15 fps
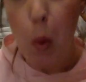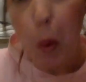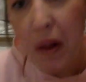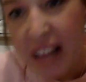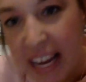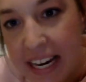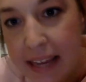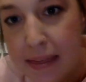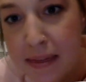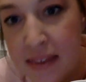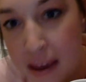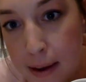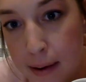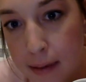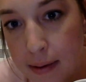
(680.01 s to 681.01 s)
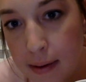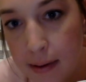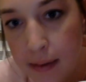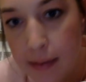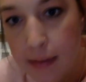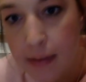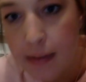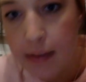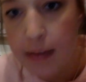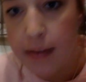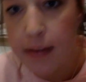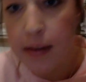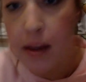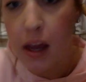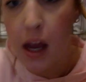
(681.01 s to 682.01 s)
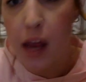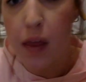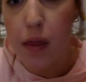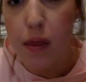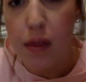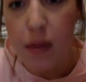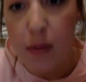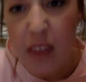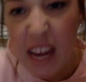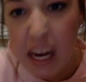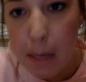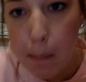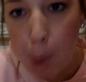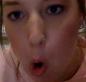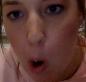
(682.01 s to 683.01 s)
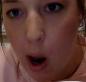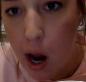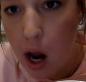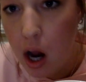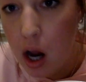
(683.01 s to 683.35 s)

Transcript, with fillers: We like it thick. Thick boy.